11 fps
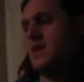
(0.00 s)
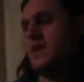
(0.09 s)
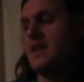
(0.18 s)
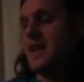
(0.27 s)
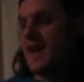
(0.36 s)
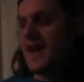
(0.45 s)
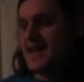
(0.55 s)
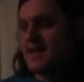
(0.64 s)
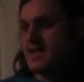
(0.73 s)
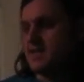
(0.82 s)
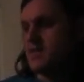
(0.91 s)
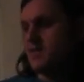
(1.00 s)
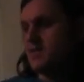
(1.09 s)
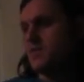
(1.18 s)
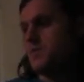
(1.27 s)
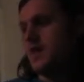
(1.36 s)
9 is
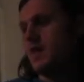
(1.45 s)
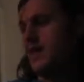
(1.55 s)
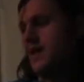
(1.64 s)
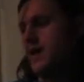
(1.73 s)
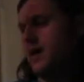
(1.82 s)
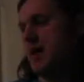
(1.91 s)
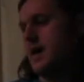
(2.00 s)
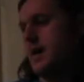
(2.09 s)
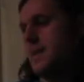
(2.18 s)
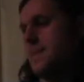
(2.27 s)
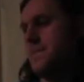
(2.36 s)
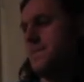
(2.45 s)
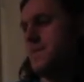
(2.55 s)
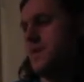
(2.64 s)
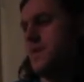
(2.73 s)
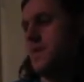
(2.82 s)
going to be
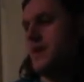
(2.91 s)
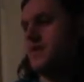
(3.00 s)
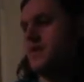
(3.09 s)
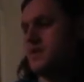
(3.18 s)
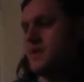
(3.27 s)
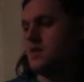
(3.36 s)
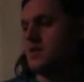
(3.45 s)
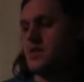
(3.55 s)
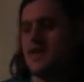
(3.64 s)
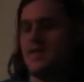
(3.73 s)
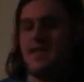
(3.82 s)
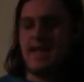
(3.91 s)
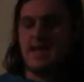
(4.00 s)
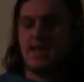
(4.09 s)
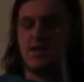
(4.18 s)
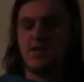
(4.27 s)
paradiddle and
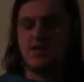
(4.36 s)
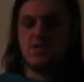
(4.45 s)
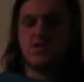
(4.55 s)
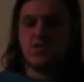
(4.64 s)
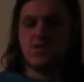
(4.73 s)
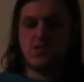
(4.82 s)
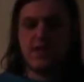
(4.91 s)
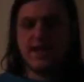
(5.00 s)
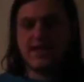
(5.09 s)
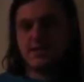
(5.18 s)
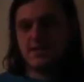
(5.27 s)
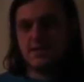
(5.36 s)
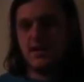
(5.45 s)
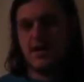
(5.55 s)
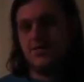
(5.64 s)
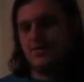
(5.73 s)
then straight
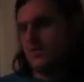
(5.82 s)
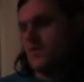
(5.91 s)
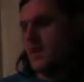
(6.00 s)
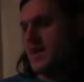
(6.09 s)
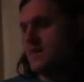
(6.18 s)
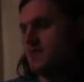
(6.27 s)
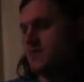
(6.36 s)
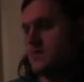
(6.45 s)
for the 5.